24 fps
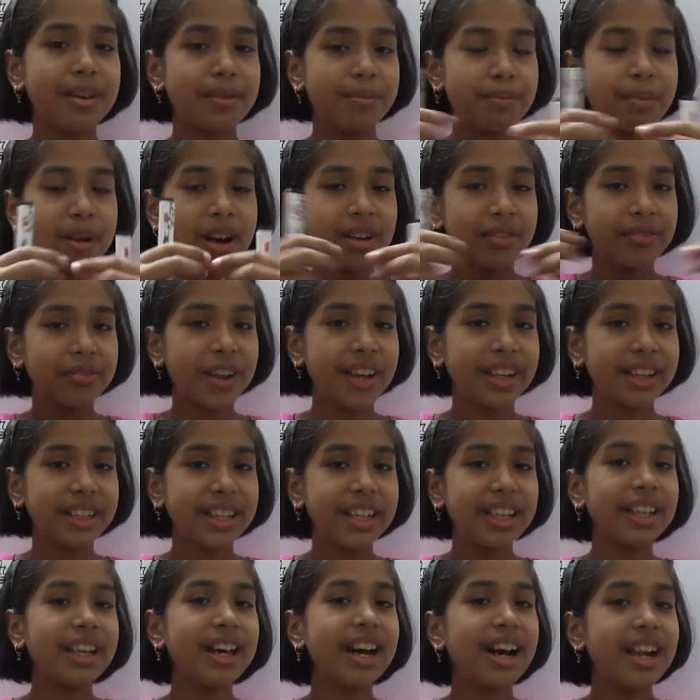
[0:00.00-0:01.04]

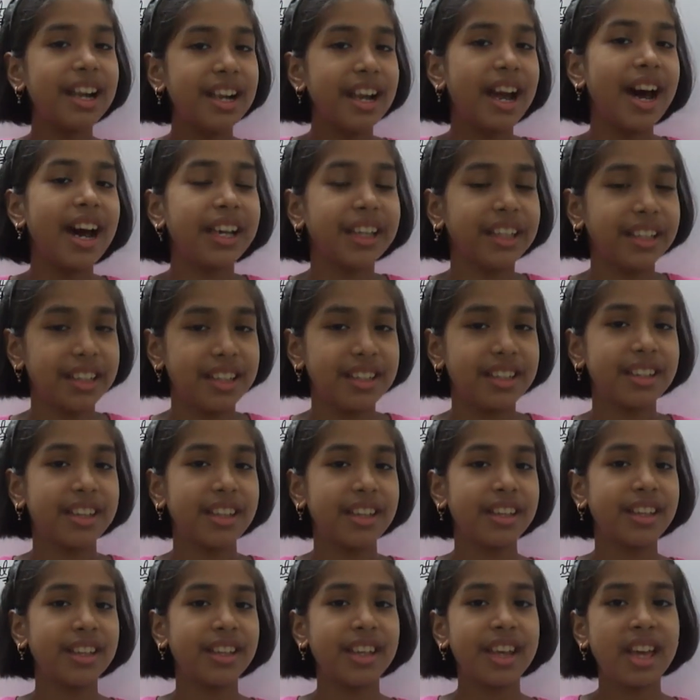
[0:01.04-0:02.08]
perfectly aligned
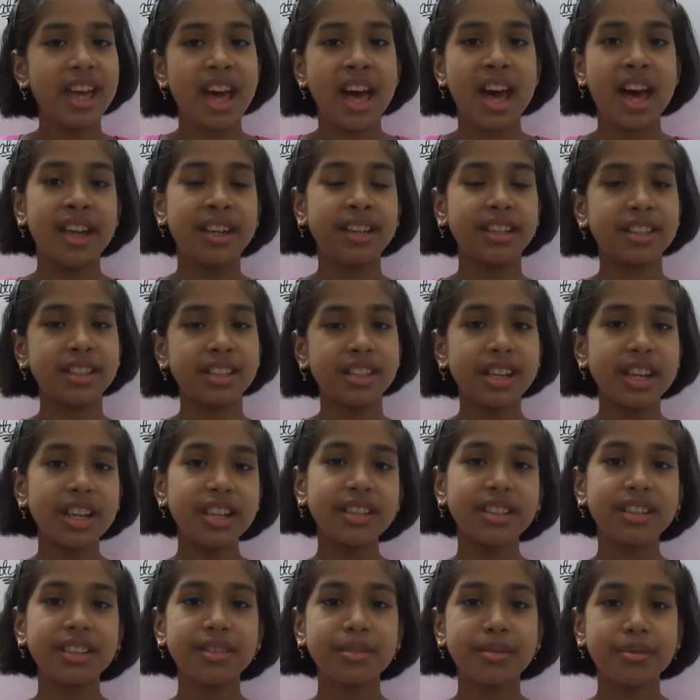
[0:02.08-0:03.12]
and it
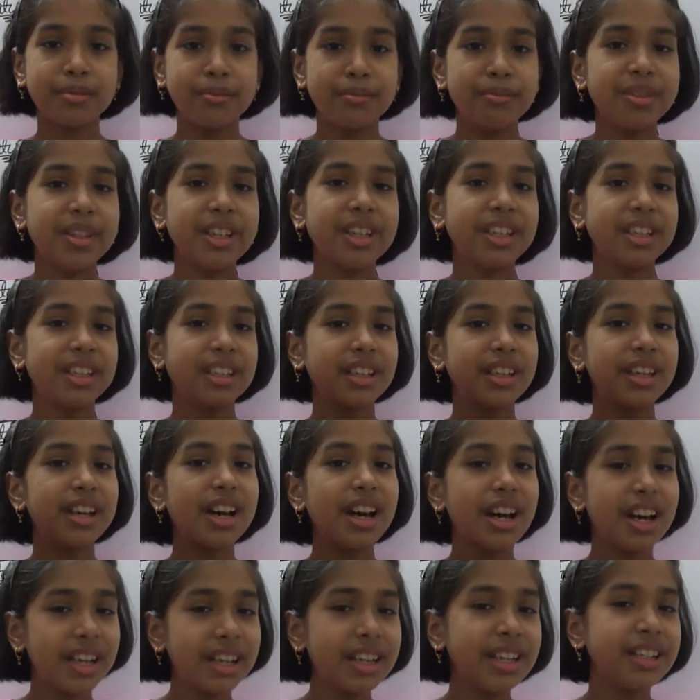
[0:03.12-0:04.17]
can be
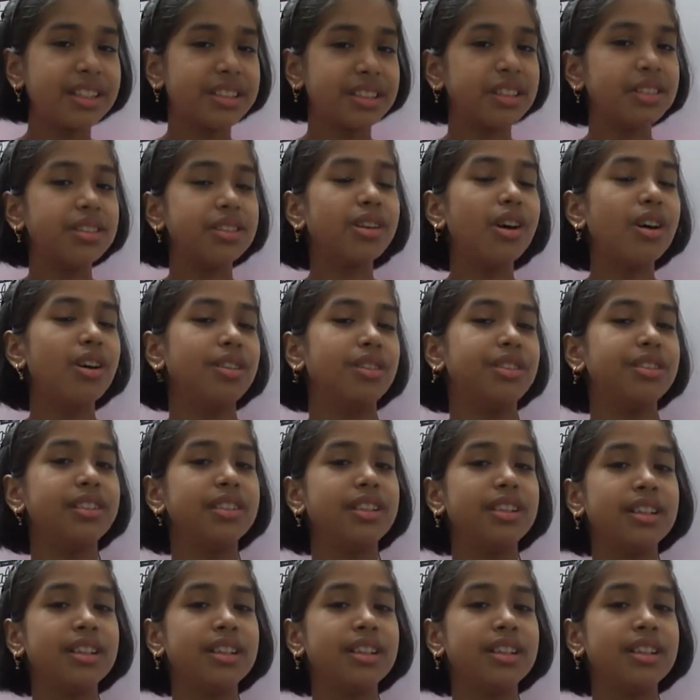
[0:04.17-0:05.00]
a little wrong.